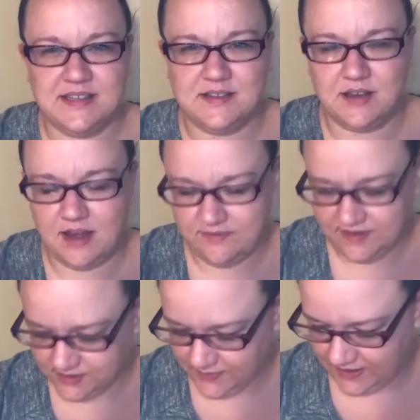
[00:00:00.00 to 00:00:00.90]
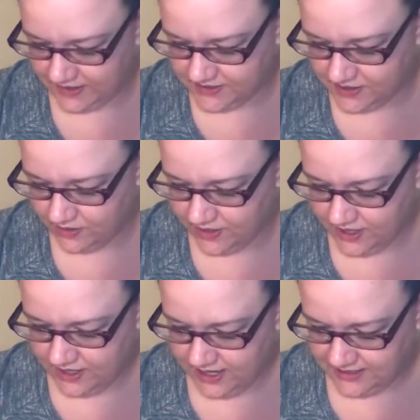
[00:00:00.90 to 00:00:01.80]
sense, I'll kind of explain it. So
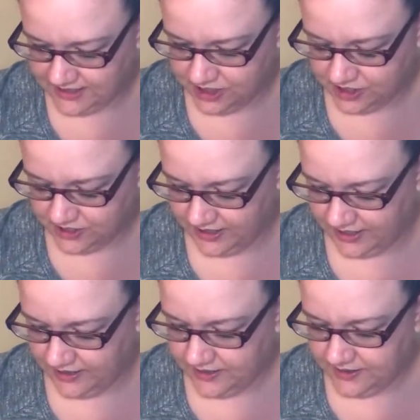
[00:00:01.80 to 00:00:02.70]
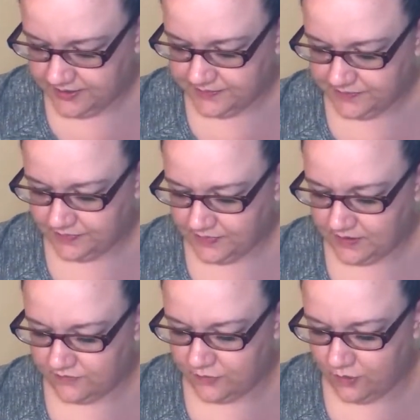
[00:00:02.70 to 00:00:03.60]
essentially
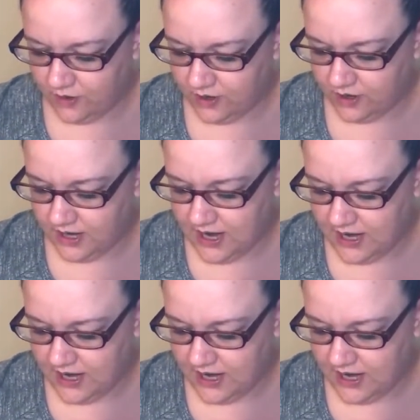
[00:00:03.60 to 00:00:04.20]
for